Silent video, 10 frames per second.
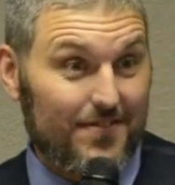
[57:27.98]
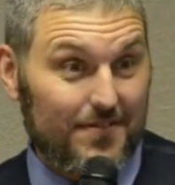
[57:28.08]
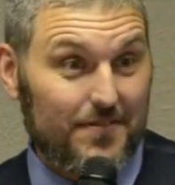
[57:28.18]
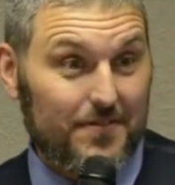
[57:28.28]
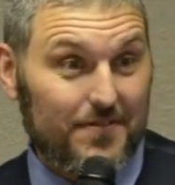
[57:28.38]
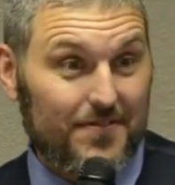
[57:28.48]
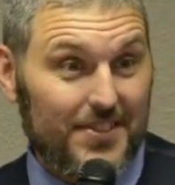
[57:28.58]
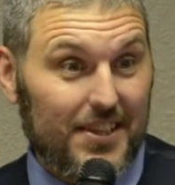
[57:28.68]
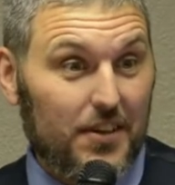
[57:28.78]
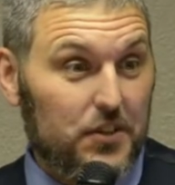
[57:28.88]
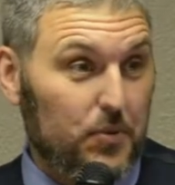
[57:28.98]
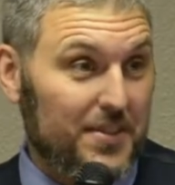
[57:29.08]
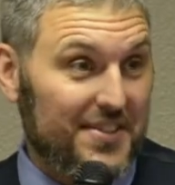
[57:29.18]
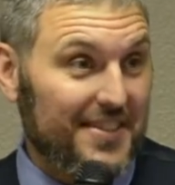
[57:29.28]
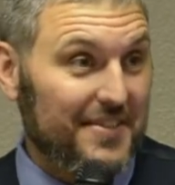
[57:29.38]
Yeah. See how he
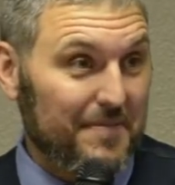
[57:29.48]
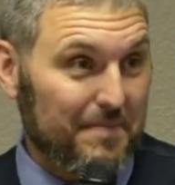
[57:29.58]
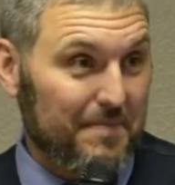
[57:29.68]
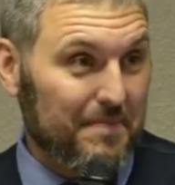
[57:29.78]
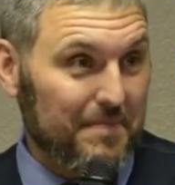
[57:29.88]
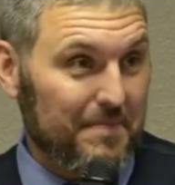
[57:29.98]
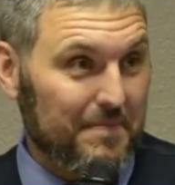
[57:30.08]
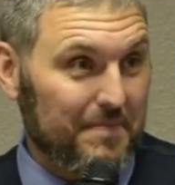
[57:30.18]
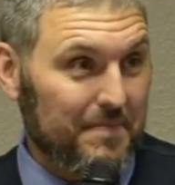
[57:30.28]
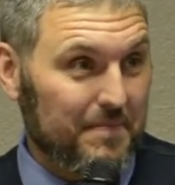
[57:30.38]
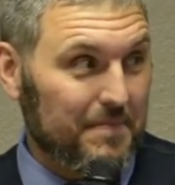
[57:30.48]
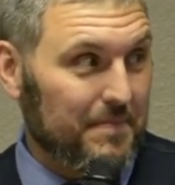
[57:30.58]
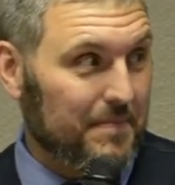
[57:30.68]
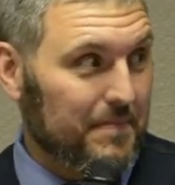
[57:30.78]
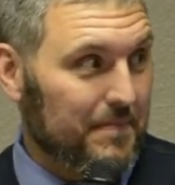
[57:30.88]
twists it? Yeah.
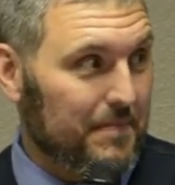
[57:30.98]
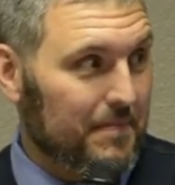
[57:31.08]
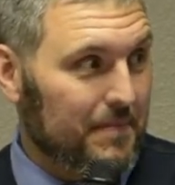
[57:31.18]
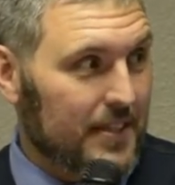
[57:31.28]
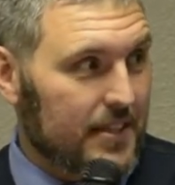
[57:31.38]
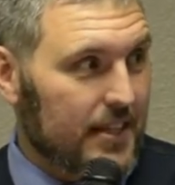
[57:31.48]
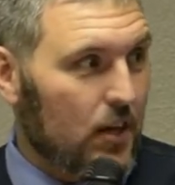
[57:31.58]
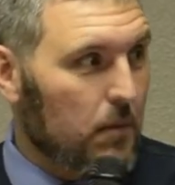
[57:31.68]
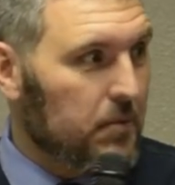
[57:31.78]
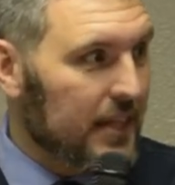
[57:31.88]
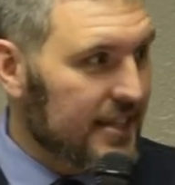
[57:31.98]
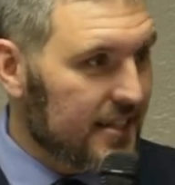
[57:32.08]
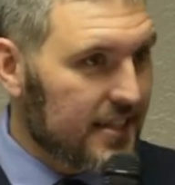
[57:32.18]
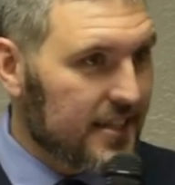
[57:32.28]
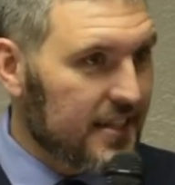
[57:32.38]
See how it plays
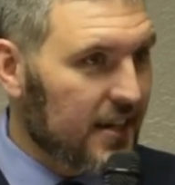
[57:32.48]
into the